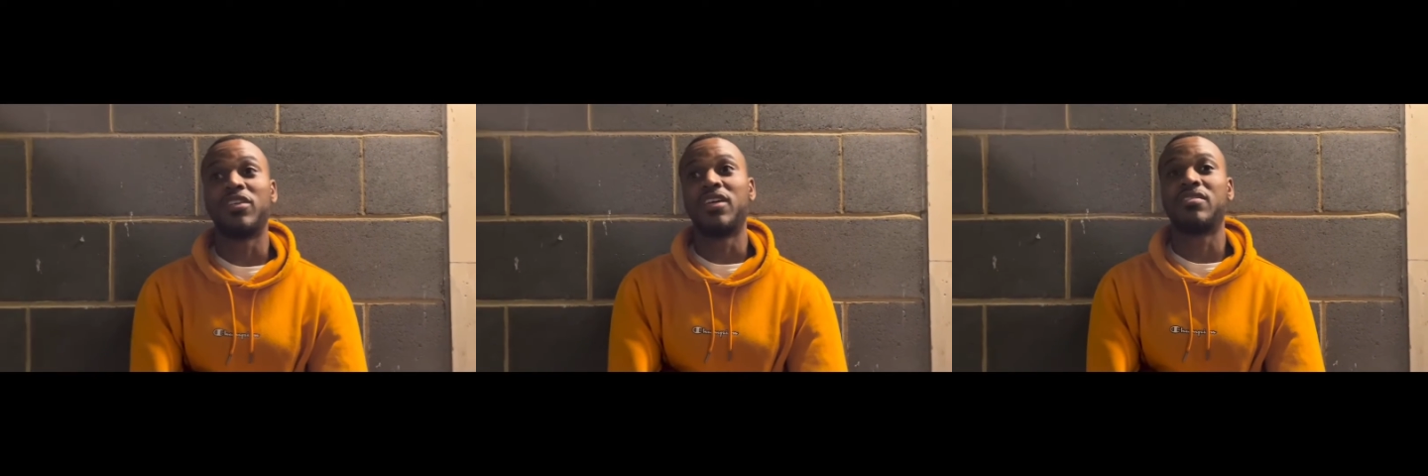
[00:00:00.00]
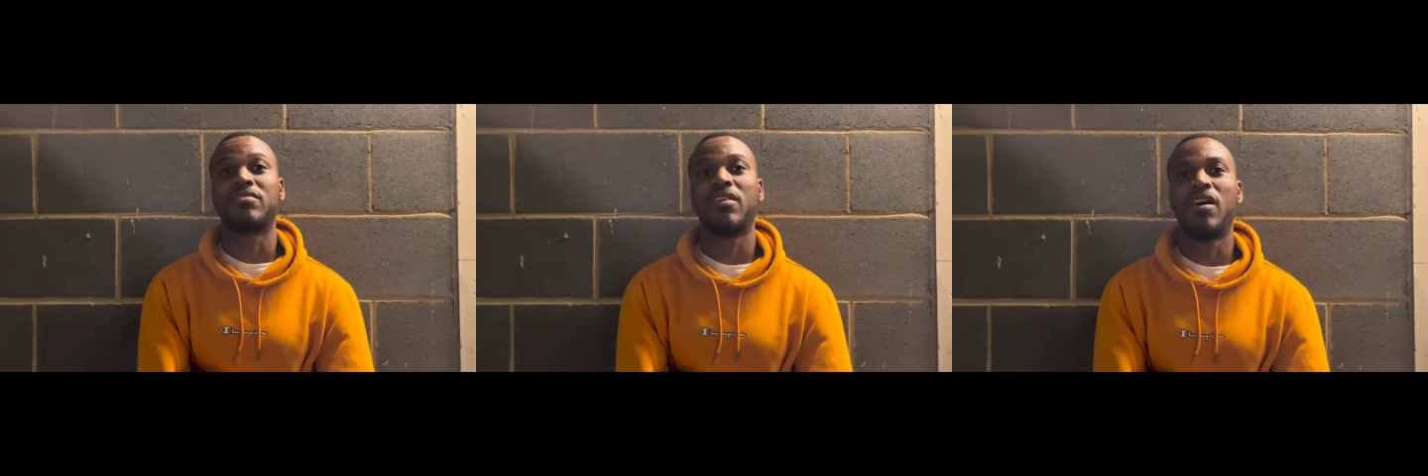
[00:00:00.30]

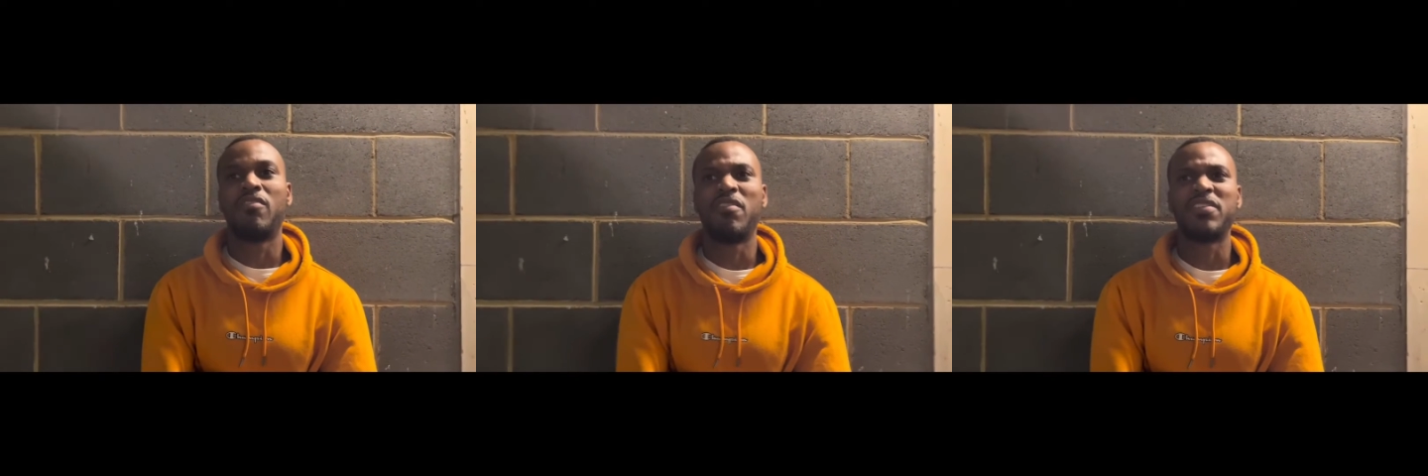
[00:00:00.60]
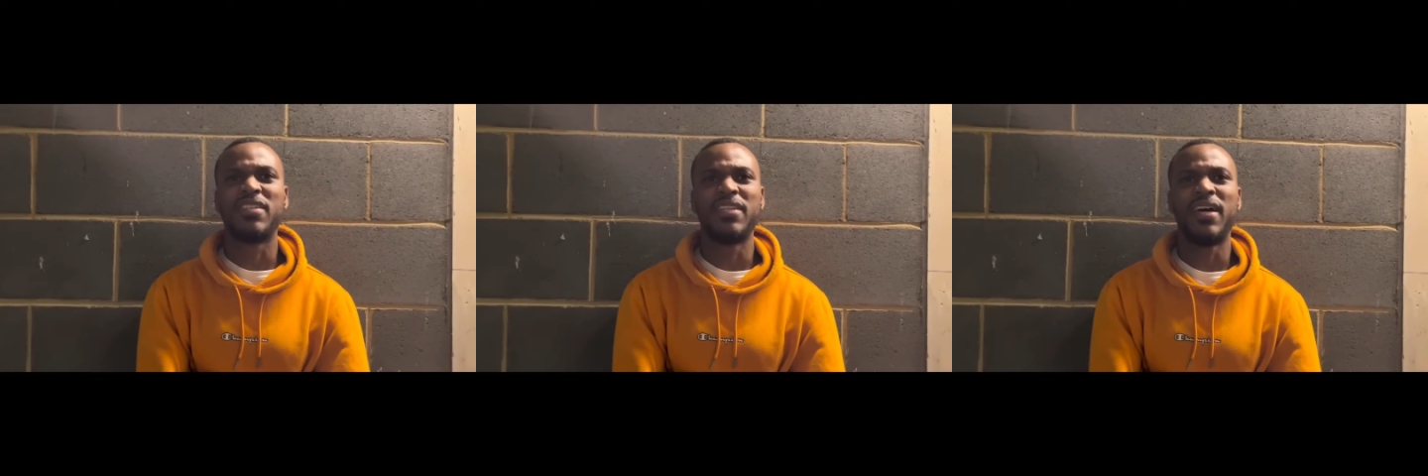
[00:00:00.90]
yes. I'd rather
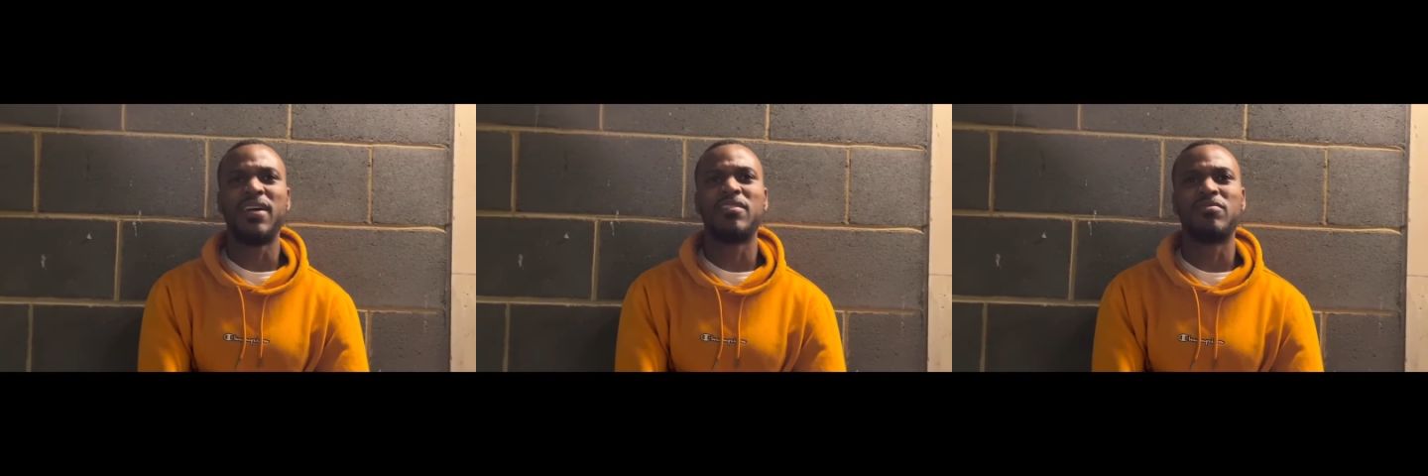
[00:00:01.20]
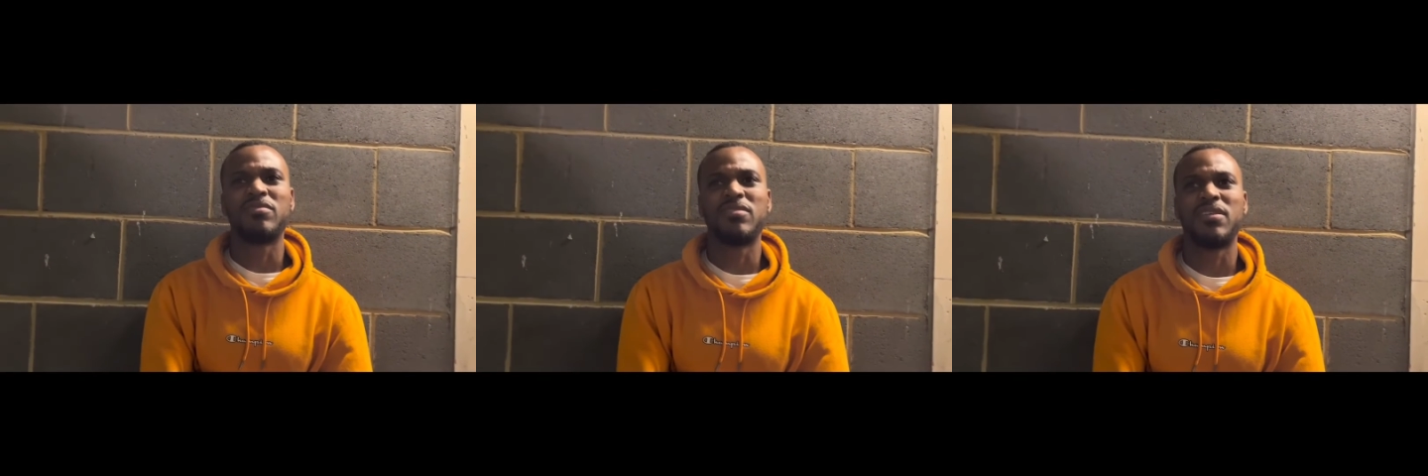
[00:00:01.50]
see that. It
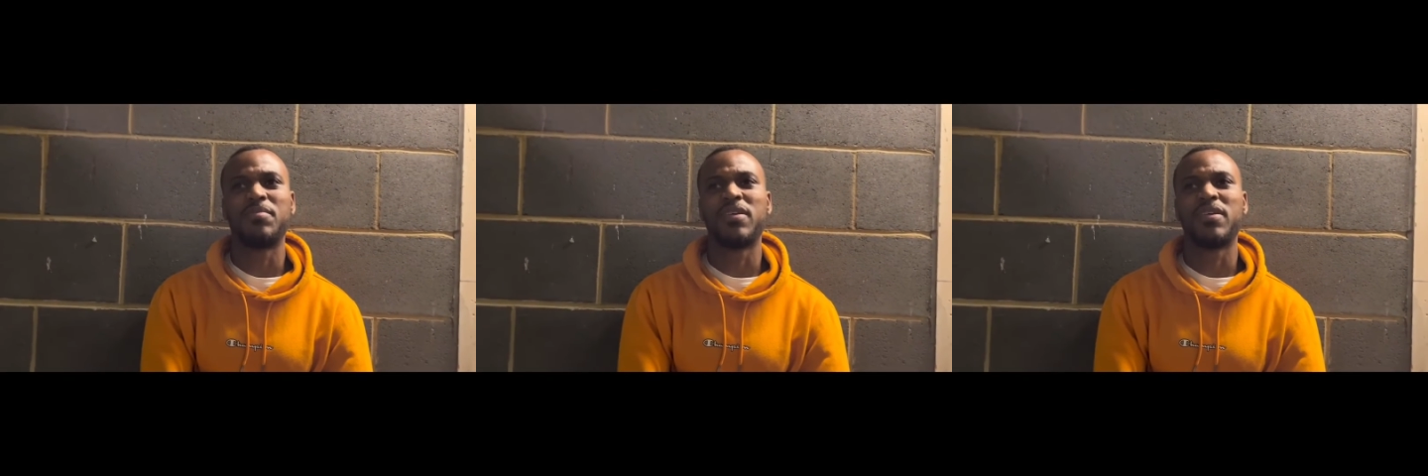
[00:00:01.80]
was him